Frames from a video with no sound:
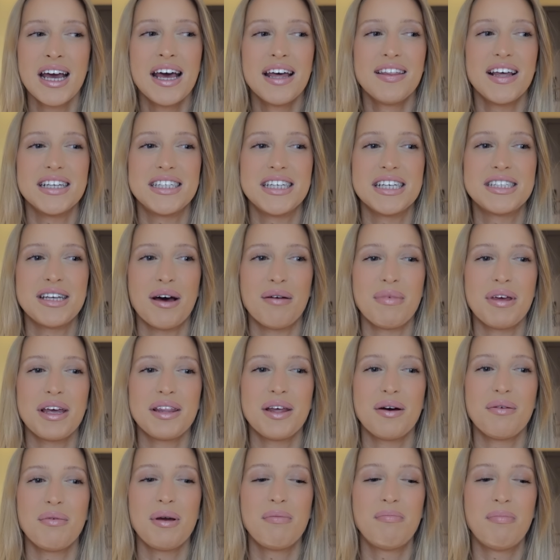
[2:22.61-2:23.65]
This is something
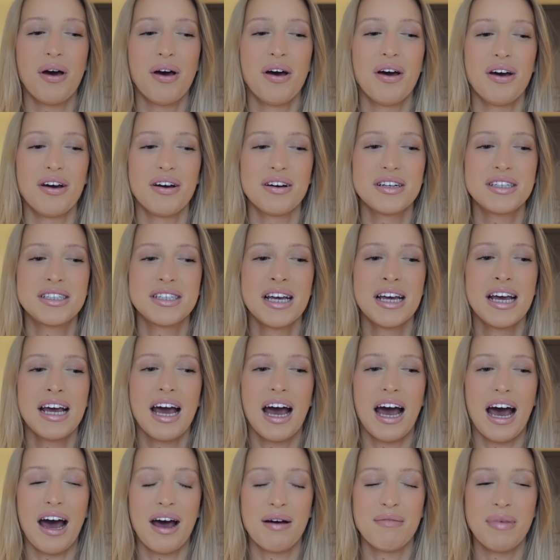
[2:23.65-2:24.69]
that we booked,
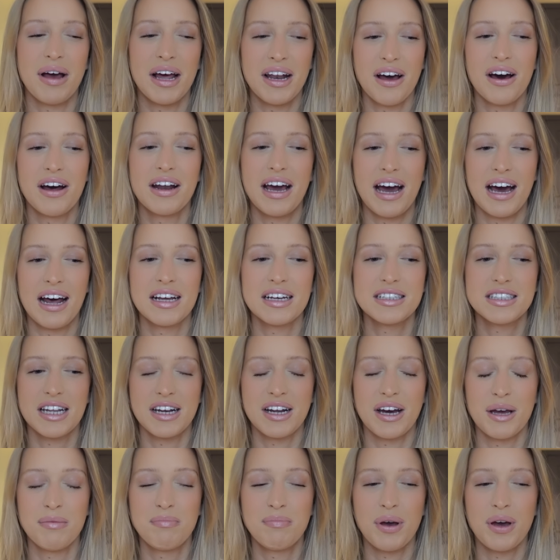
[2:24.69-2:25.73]
Alana, Alex and
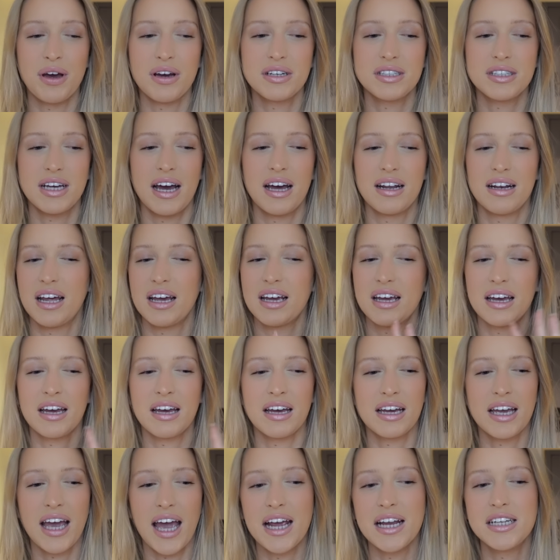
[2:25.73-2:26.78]
I booked at like
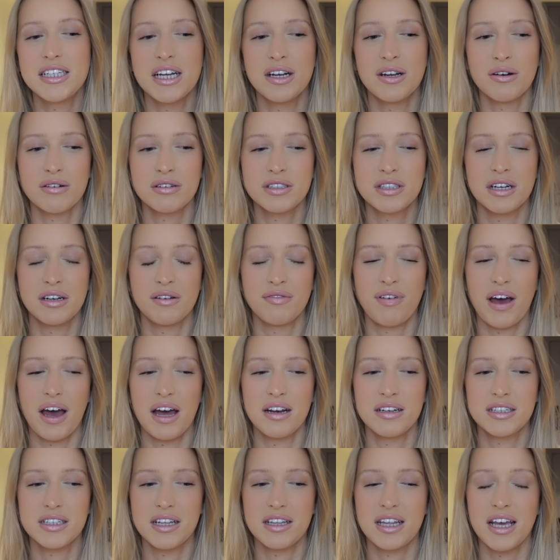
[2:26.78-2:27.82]
a Katie Loxton
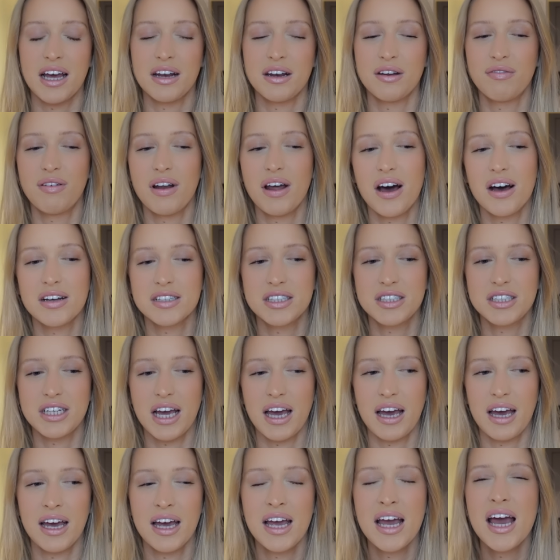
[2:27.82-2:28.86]
event at the end of last
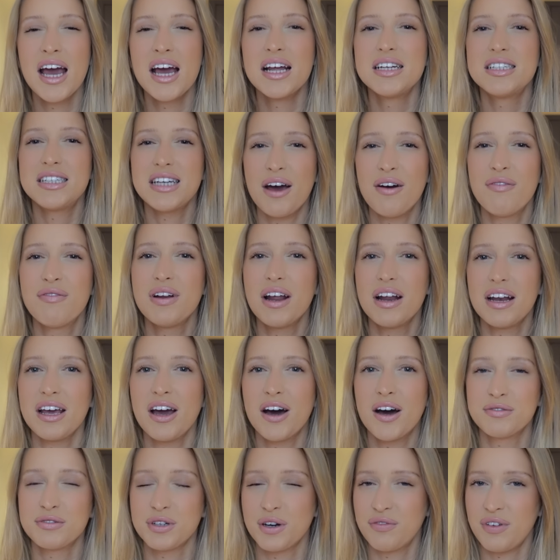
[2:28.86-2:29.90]
year, definitely
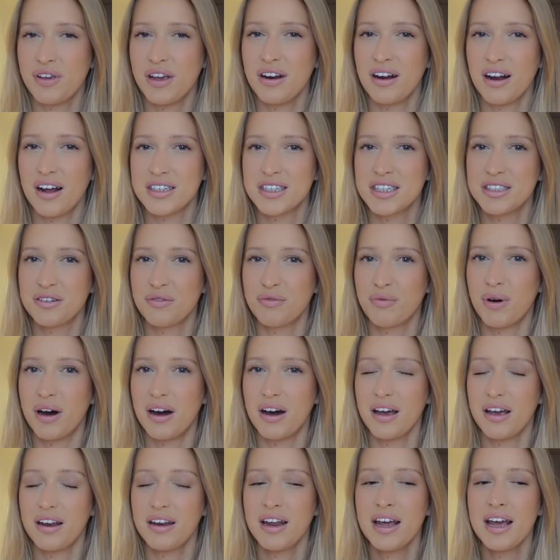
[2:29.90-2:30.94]
after a few glasses of
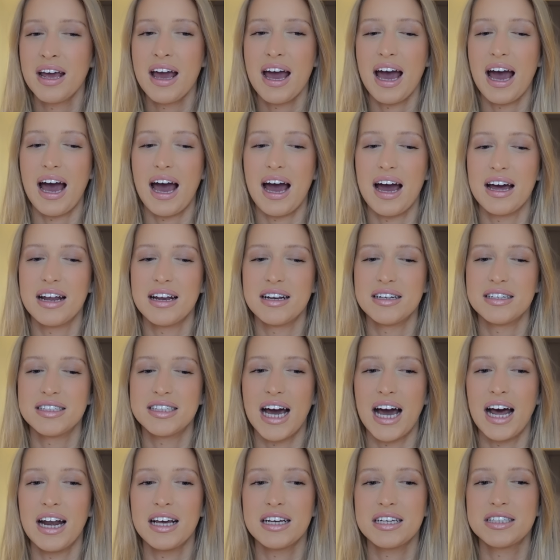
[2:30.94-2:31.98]
wine. And
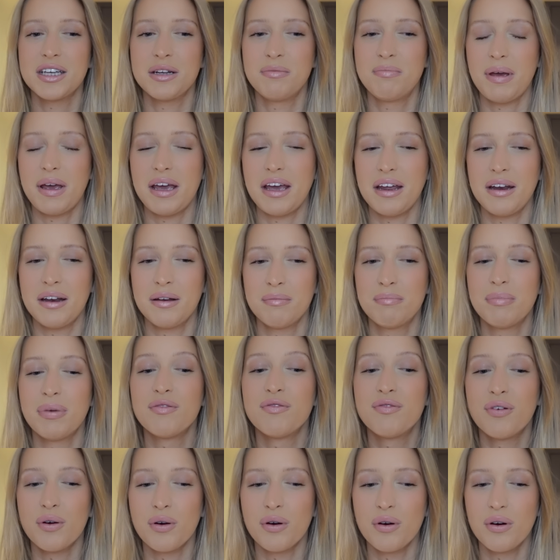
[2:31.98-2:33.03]
Alex had been
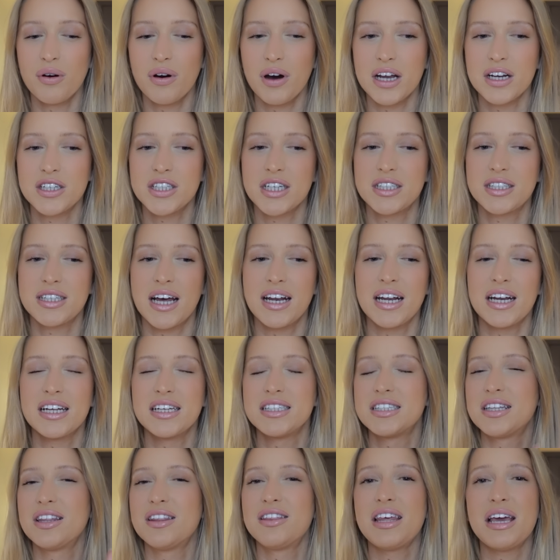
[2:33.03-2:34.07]
before and just said it
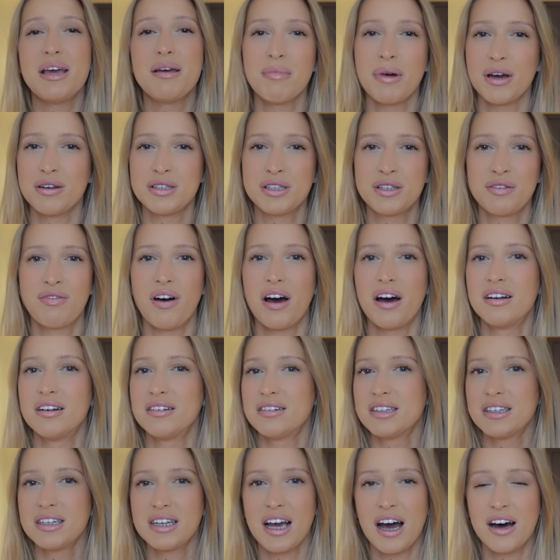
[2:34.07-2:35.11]
is the most fun
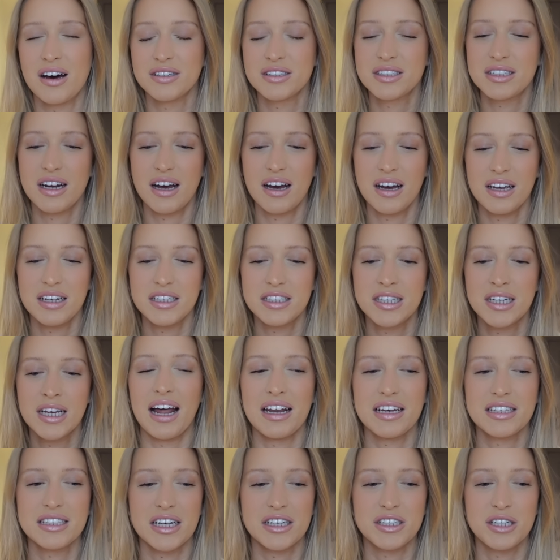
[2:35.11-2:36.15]
girls' night.
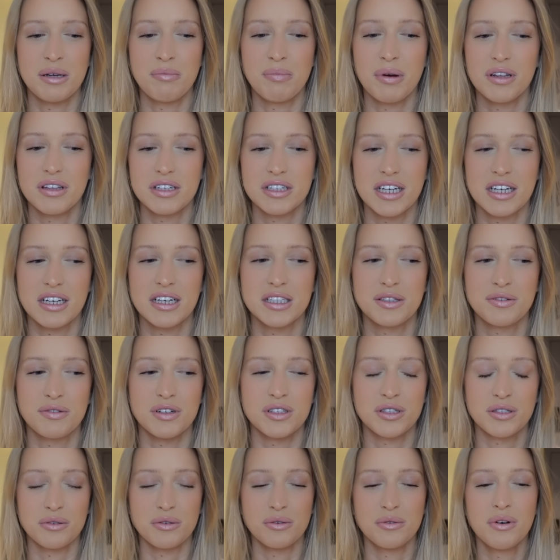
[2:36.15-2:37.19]
Alex actually booked the tickets for
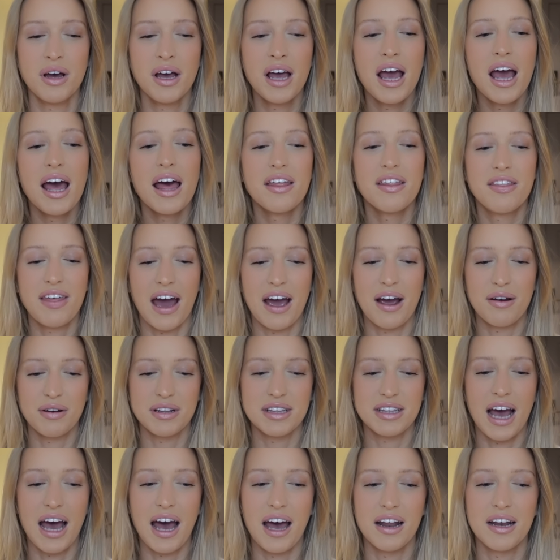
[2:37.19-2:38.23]
us all there and
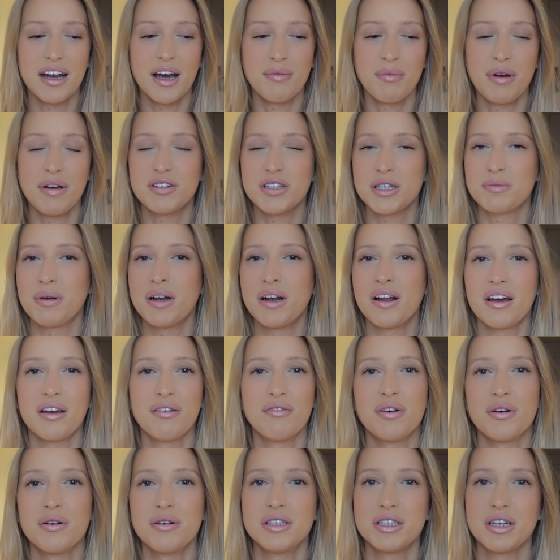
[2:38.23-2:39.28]
then, and we've just been looking
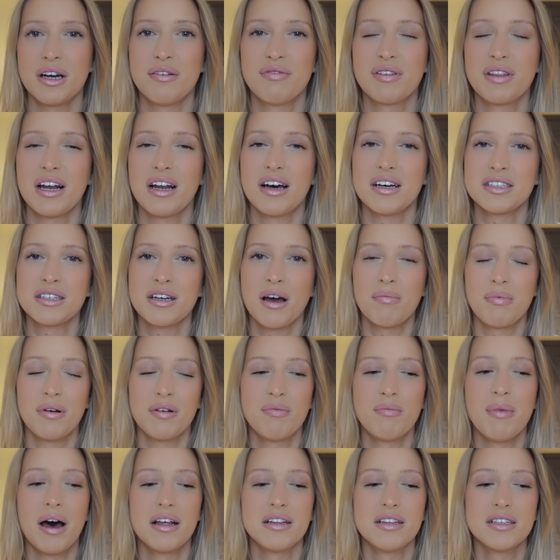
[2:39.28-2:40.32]
forward to it for the last couple of
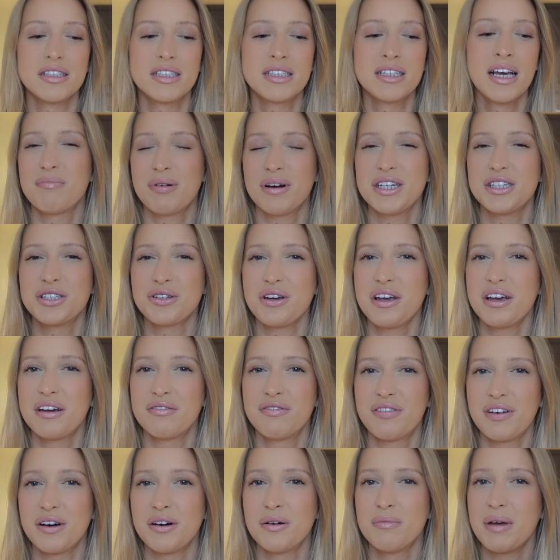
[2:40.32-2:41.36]
months. I'm pretty sure you can
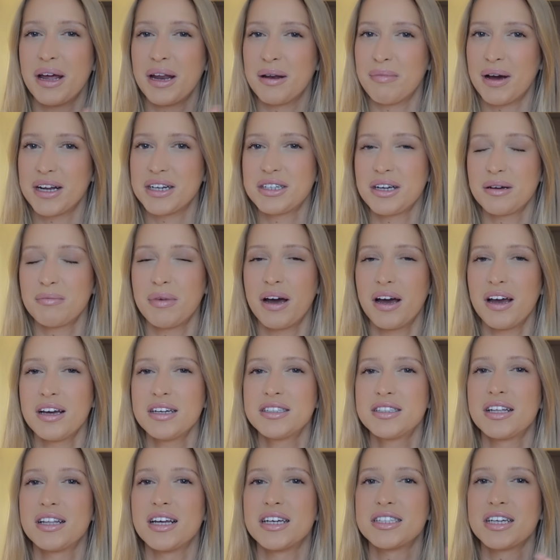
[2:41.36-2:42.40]
film in Magic Mike,
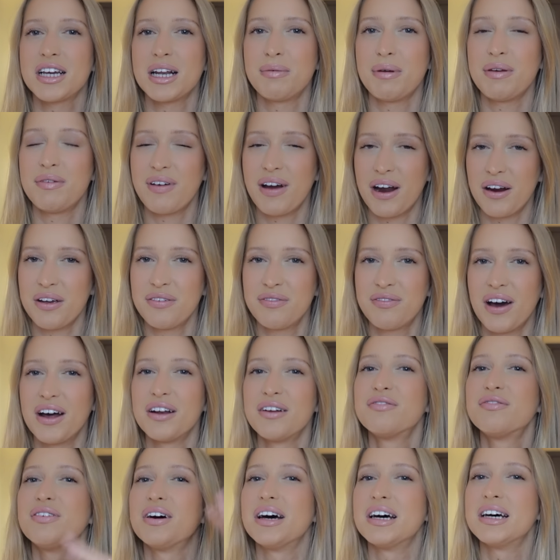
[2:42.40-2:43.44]
so that's going to be very fun
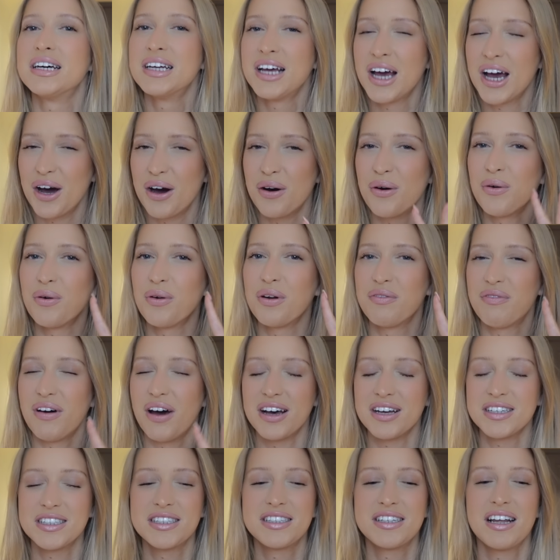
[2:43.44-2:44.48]
for all of
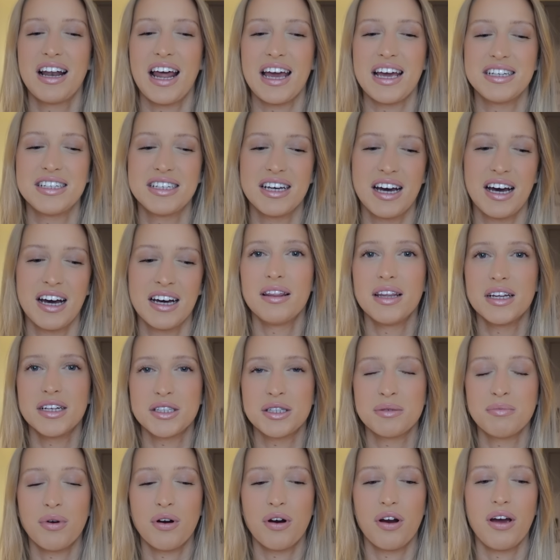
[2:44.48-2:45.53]
us later. And then
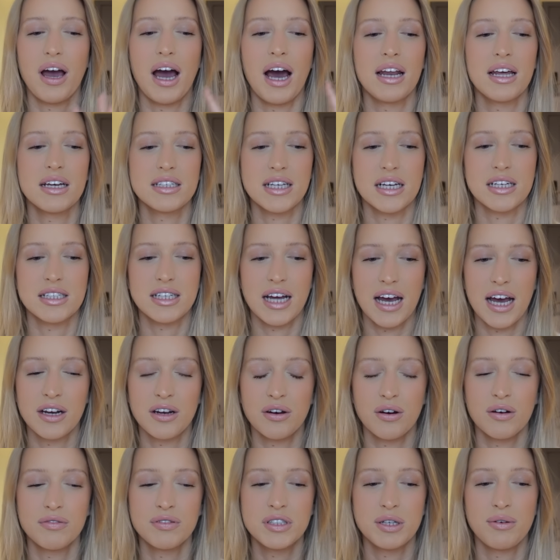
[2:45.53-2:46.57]
tomorrow Alex has to head
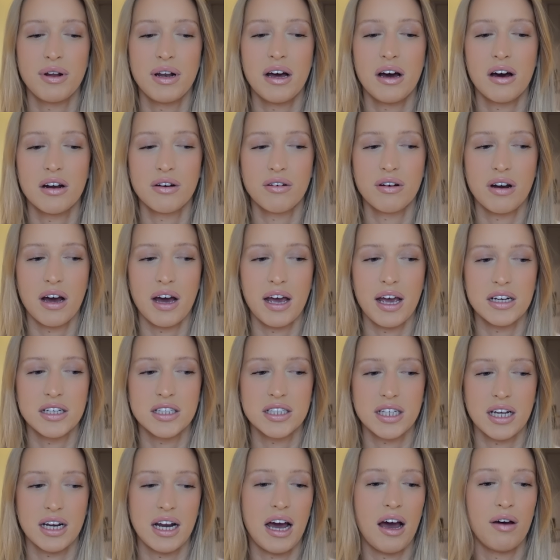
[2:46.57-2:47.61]
off, so Alana and I are
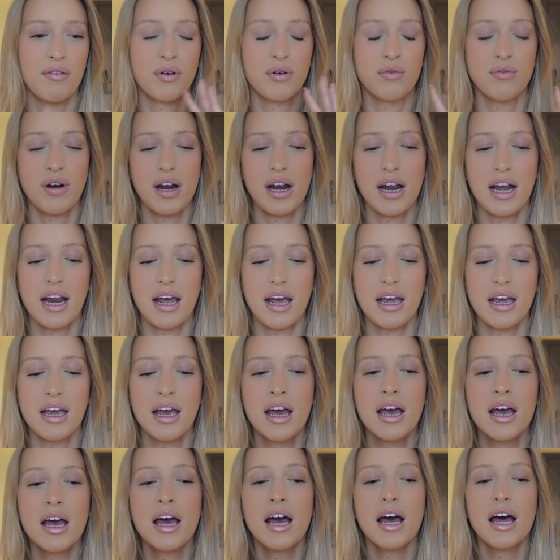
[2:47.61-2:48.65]
just going to have a really
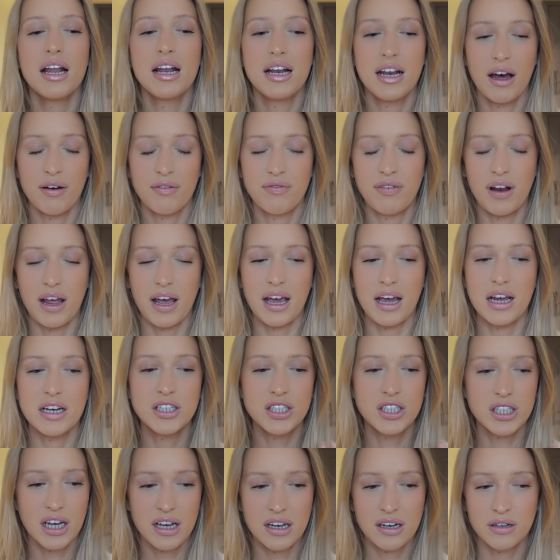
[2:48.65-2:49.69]
lovely,
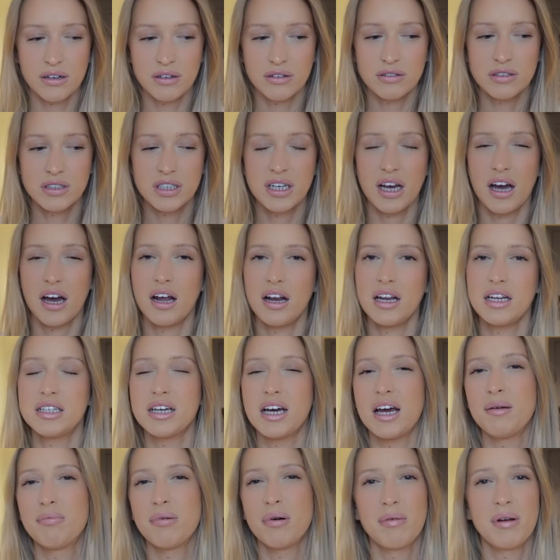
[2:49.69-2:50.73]
chilled, girly
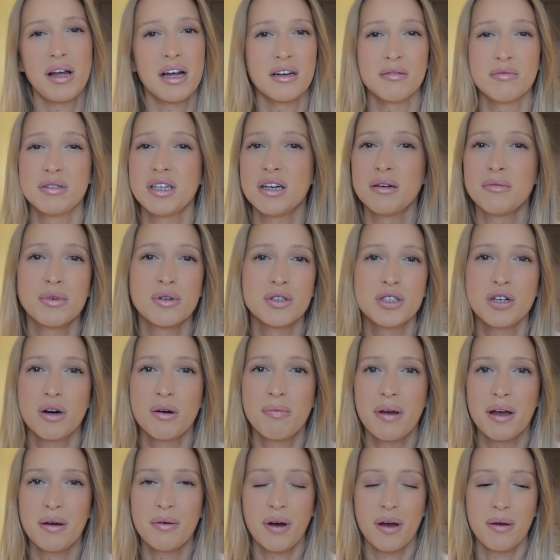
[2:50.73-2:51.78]
day. Probably end up doing more
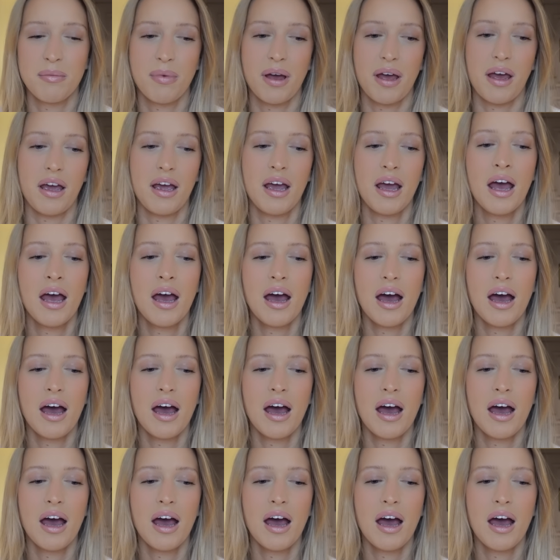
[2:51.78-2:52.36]
shopping, won't we?